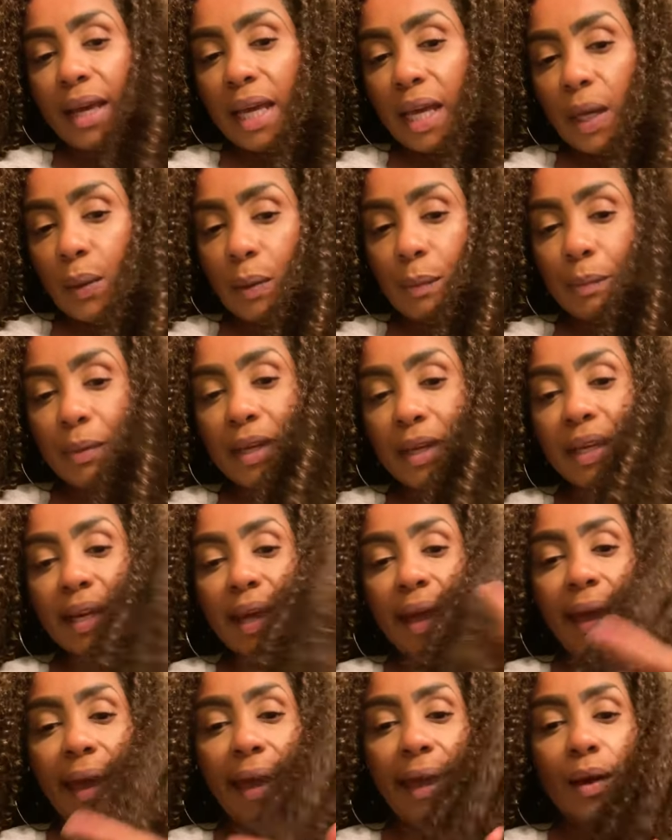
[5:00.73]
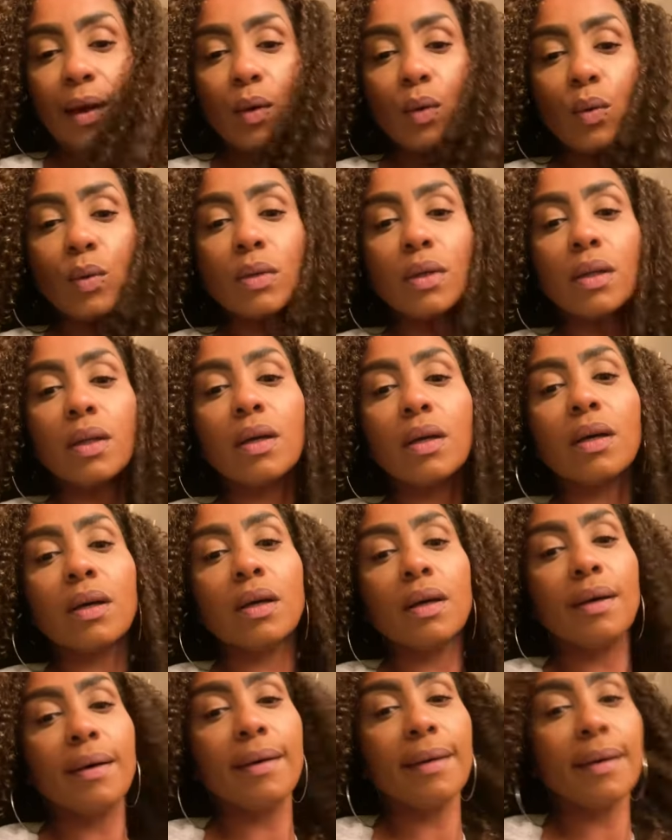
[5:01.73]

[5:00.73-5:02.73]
it would be an angled look.